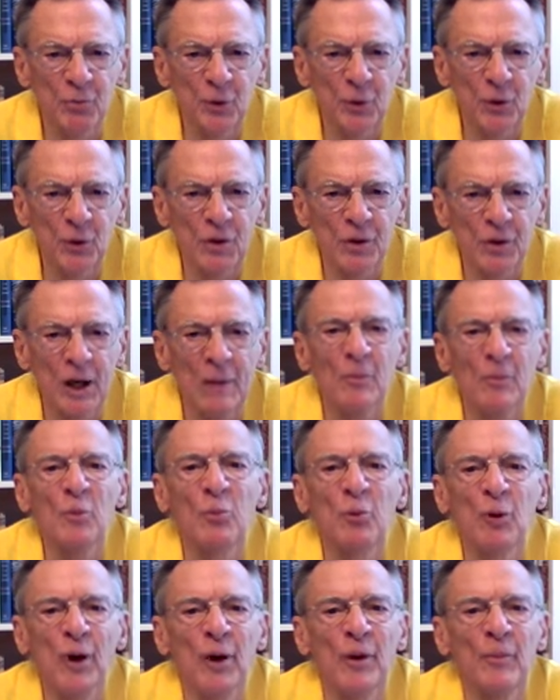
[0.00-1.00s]
Book of Common
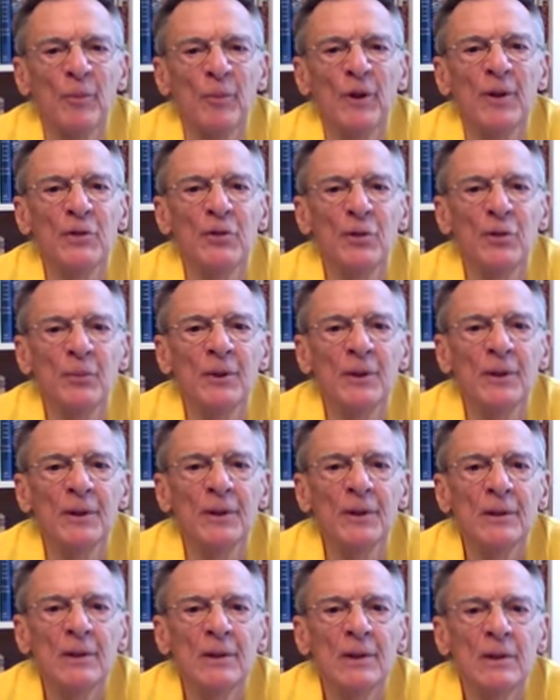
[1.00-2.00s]
Prayer meant to me.
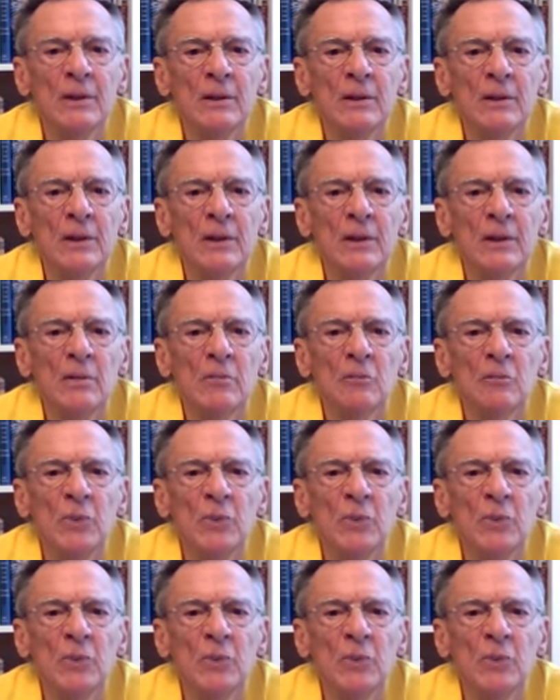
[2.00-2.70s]
Yes.